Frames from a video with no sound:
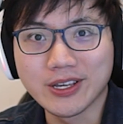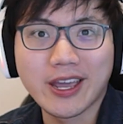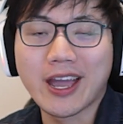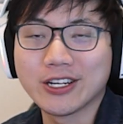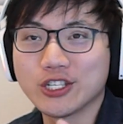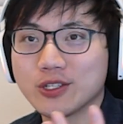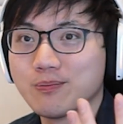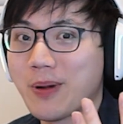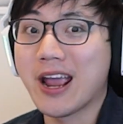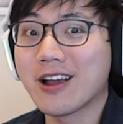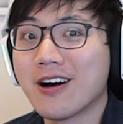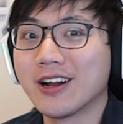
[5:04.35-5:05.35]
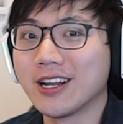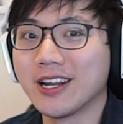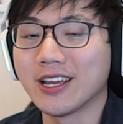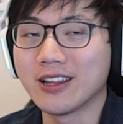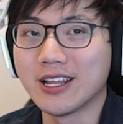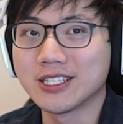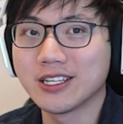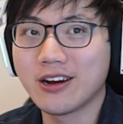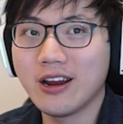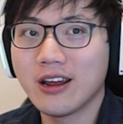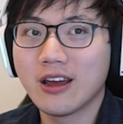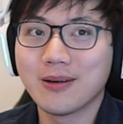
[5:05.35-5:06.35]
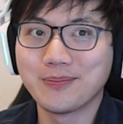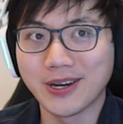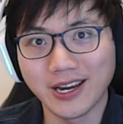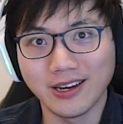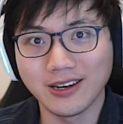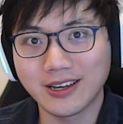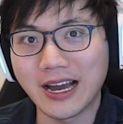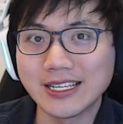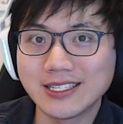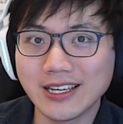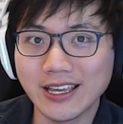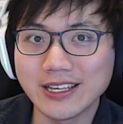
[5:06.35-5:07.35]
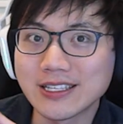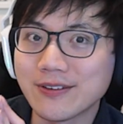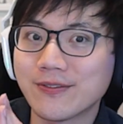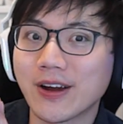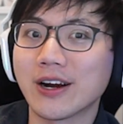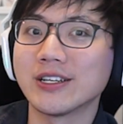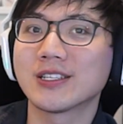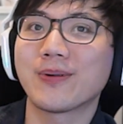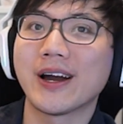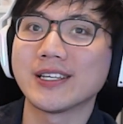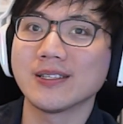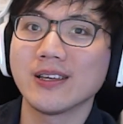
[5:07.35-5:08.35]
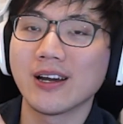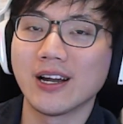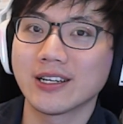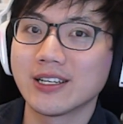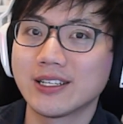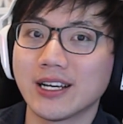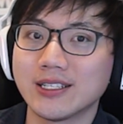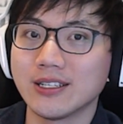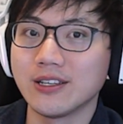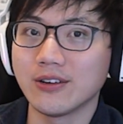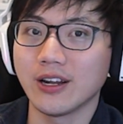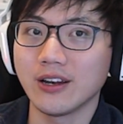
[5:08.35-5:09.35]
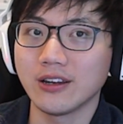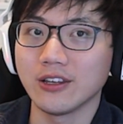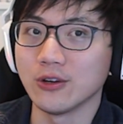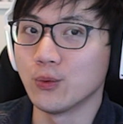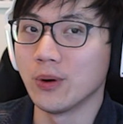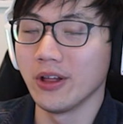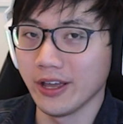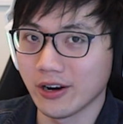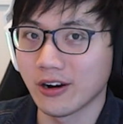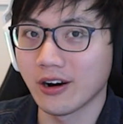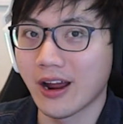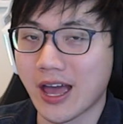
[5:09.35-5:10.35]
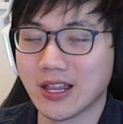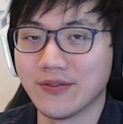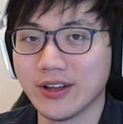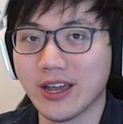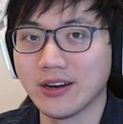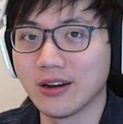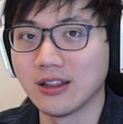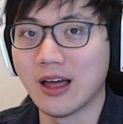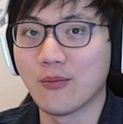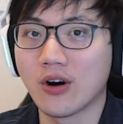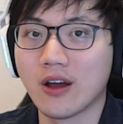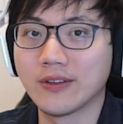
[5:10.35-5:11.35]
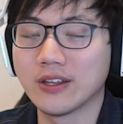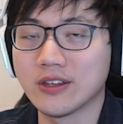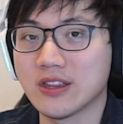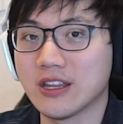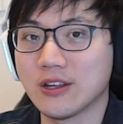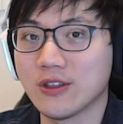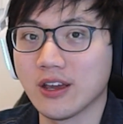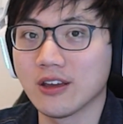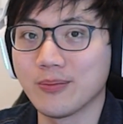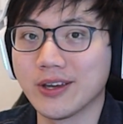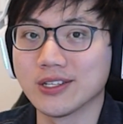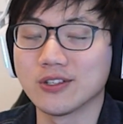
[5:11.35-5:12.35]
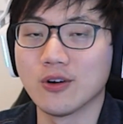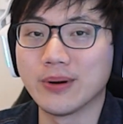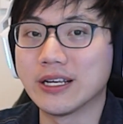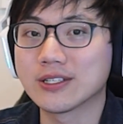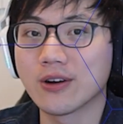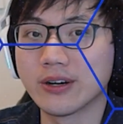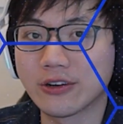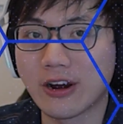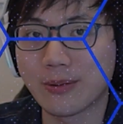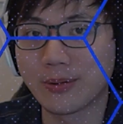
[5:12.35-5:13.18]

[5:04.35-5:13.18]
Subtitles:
can't just bank on hitting a legendary, but Kaisa is a very surprisingly uncontested unit. You will hit her at level 8 a lot more often than you think because nobody's going to grab